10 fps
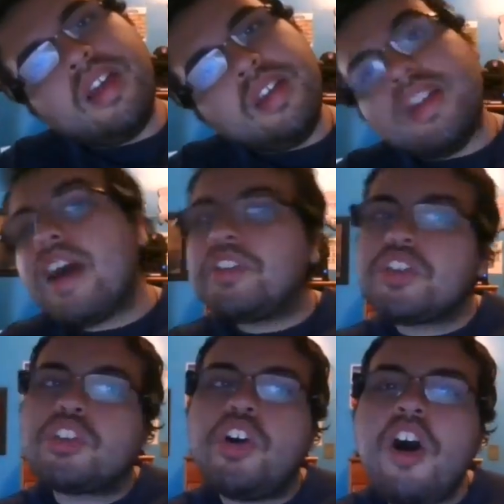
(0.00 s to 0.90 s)
And not
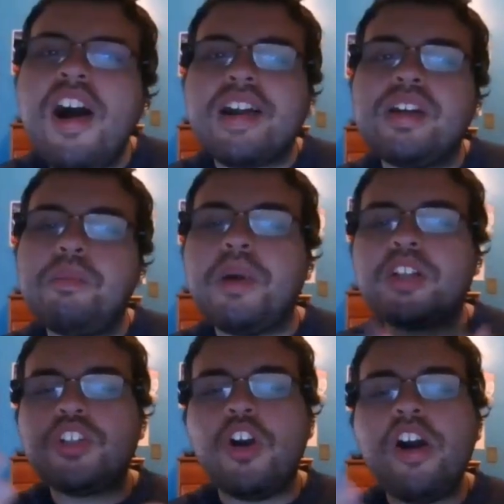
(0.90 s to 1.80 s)
just cook,
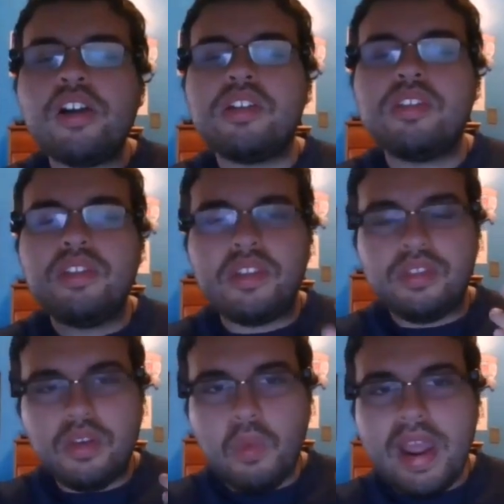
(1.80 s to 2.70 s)
but cook
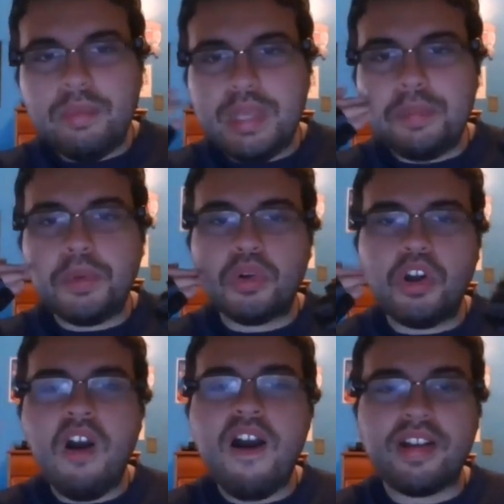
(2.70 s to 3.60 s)
the way people
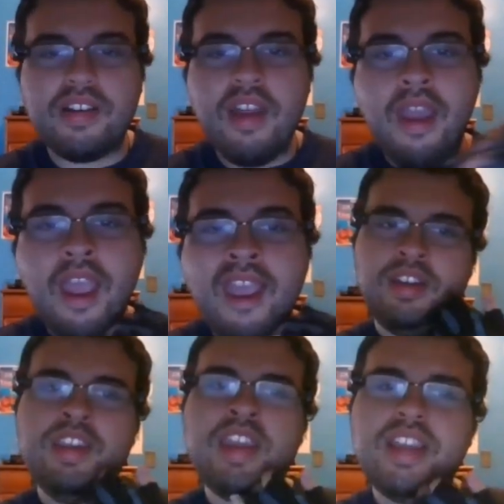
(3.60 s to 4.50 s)
cook
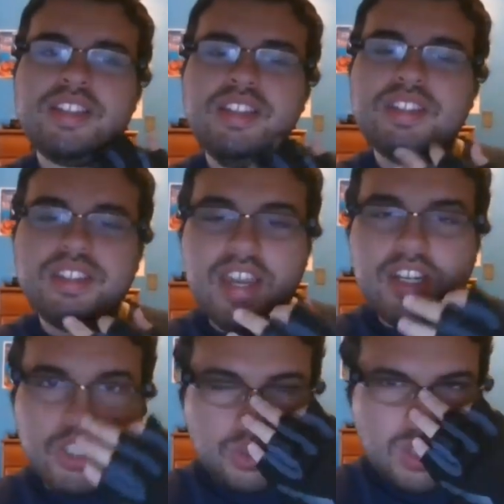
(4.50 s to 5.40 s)
in the 18th
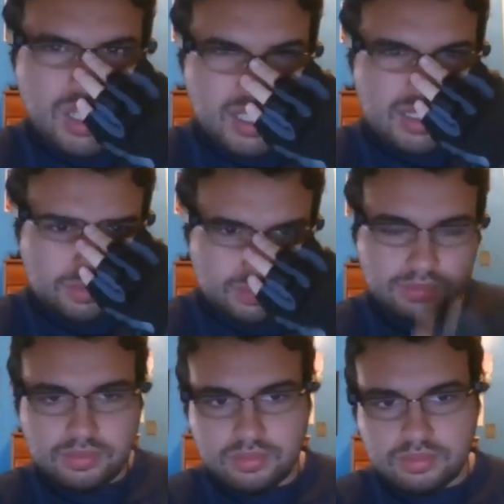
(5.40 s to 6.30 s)
century.
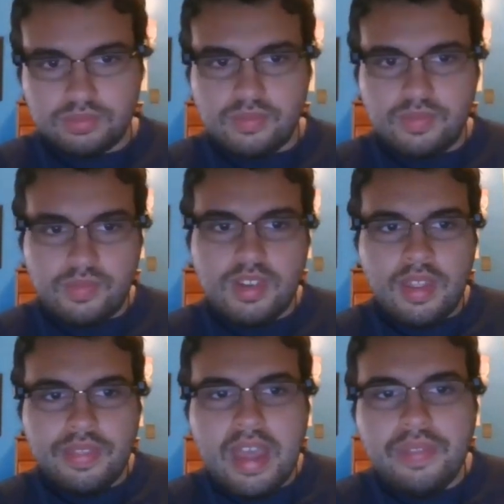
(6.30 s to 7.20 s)

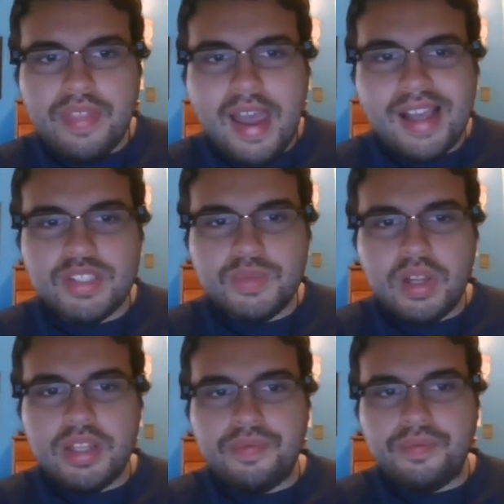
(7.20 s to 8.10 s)
Now that's
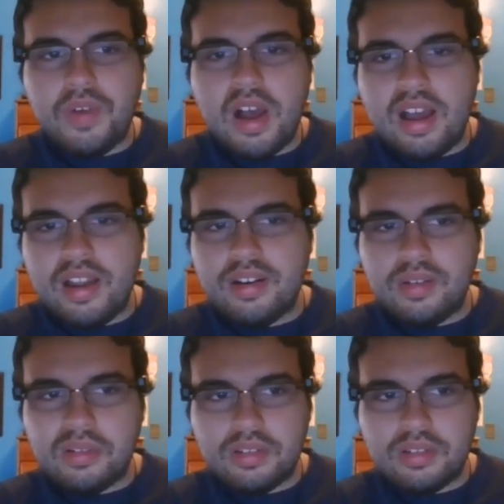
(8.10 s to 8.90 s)
really fun.